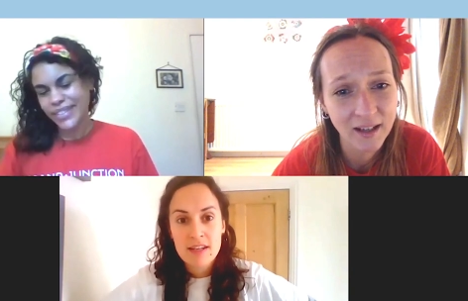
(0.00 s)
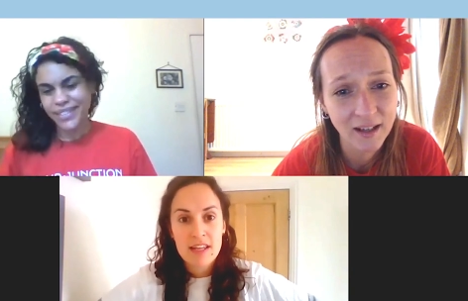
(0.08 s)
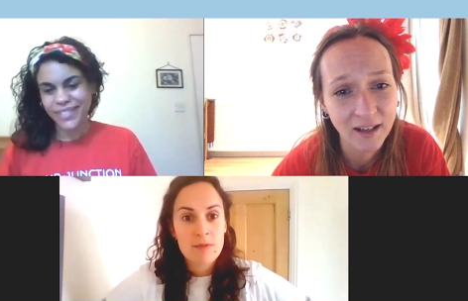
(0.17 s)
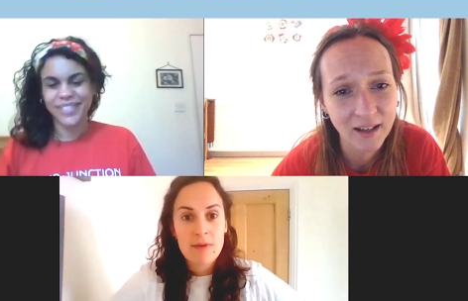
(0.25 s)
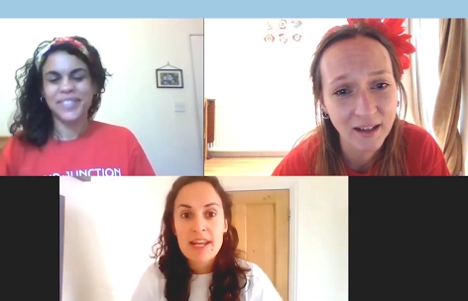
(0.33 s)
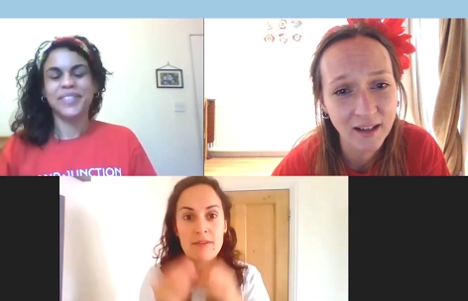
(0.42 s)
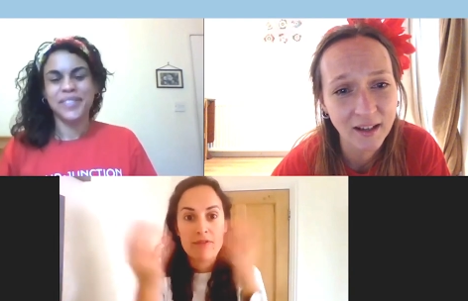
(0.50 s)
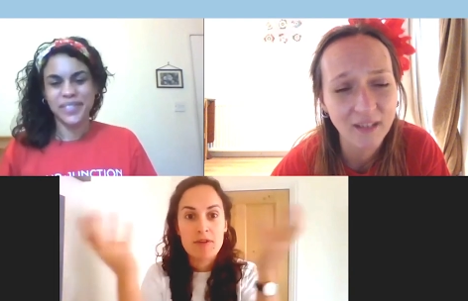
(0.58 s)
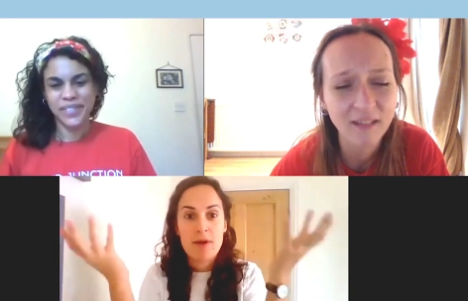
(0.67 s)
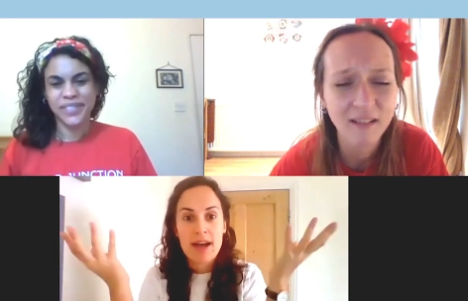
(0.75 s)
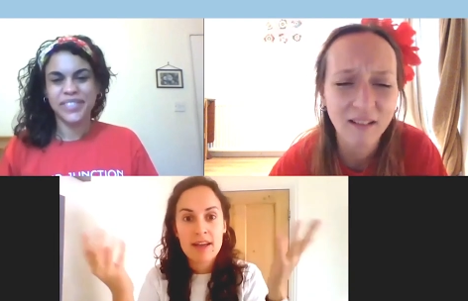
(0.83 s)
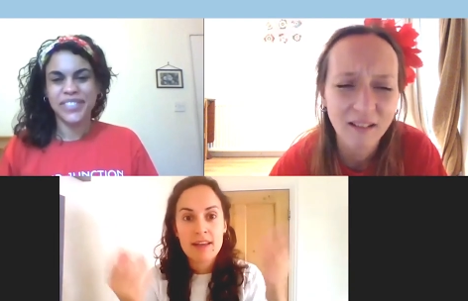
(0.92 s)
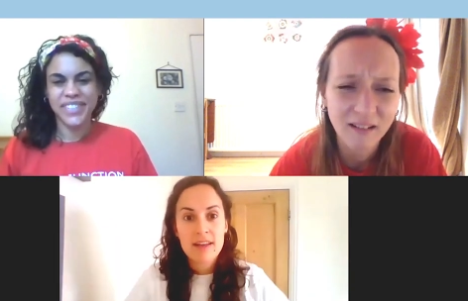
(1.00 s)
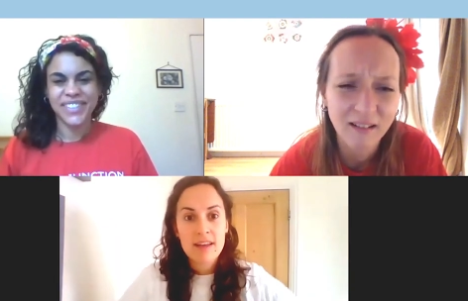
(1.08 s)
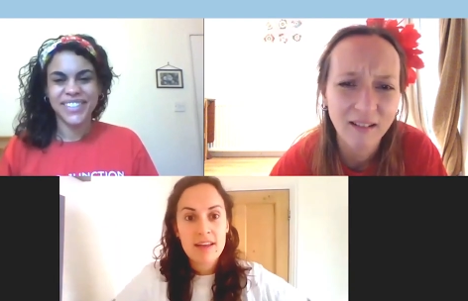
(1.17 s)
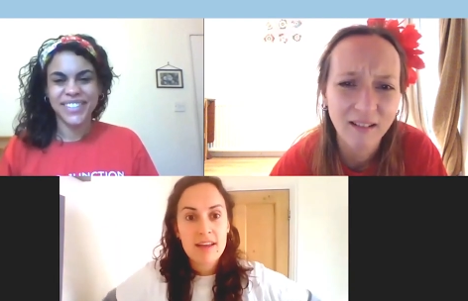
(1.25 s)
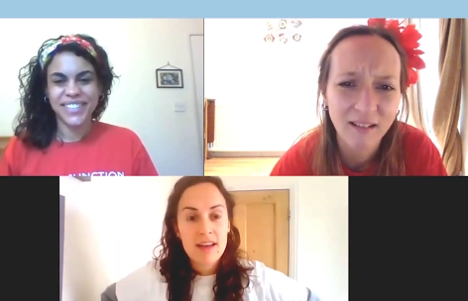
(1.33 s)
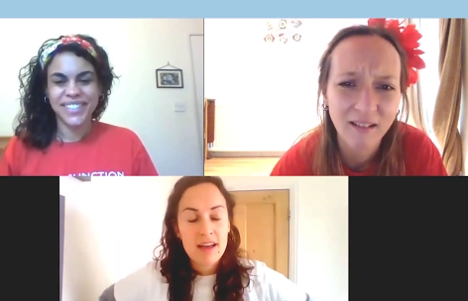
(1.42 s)
Speaker 1: And I went everywhere
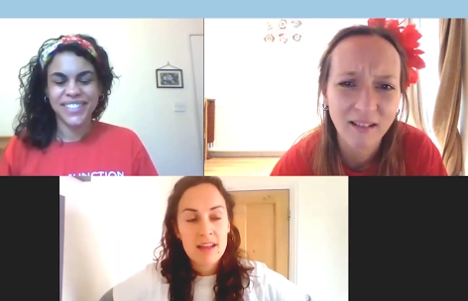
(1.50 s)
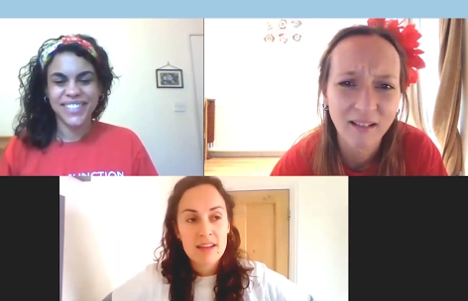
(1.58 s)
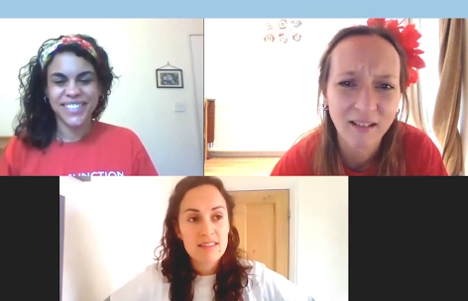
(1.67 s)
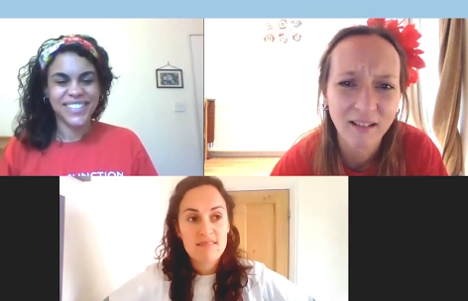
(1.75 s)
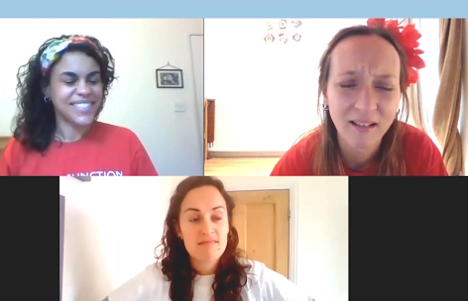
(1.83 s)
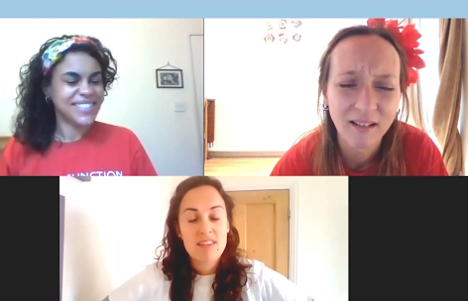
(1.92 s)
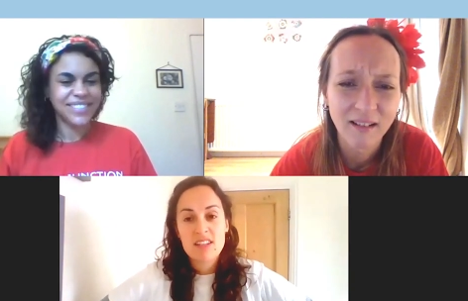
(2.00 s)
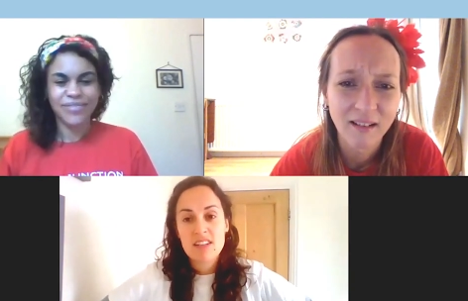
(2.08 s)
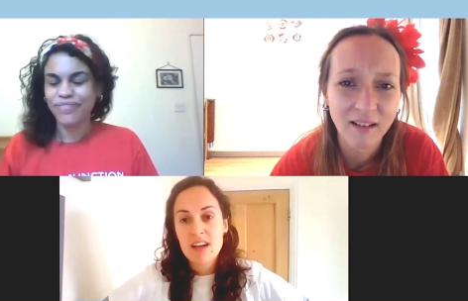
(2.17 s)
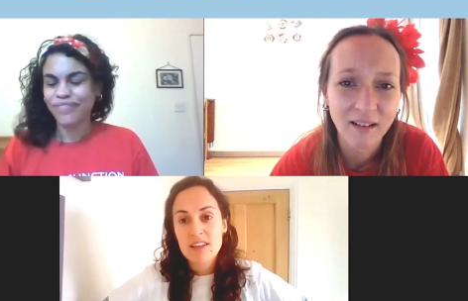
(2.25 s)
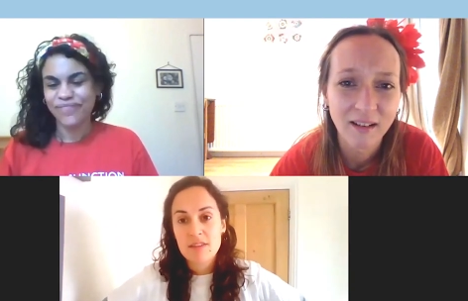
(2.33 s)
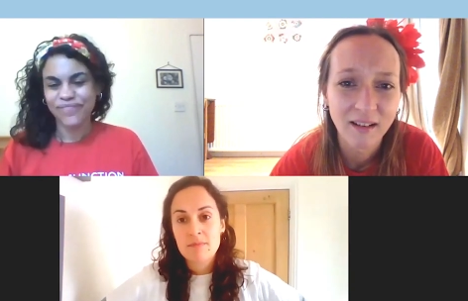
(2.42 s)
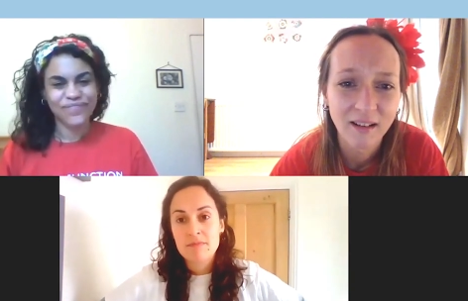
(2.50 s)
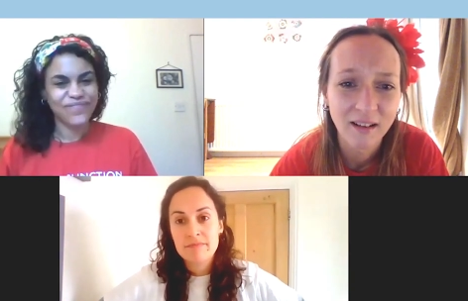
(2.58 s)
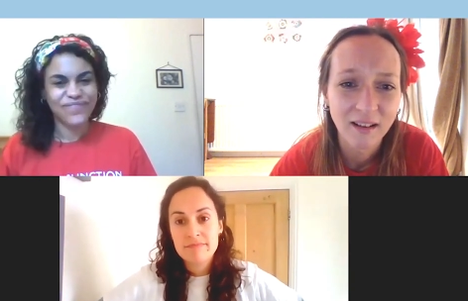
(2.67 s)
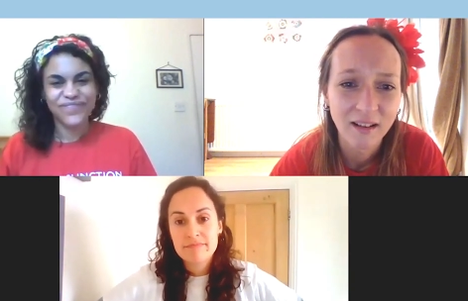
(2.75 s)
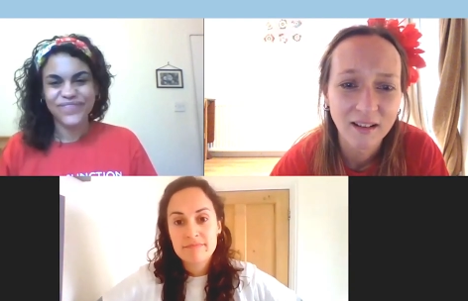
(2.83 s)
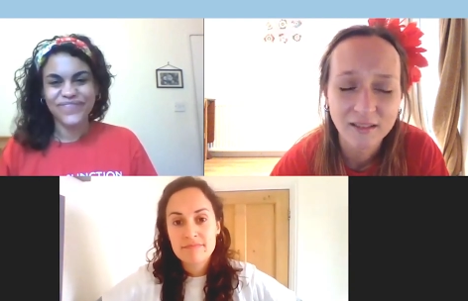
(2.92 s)
and I, I didn't like them.
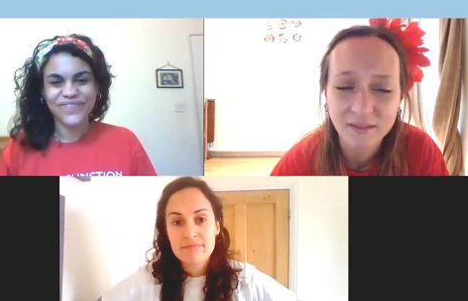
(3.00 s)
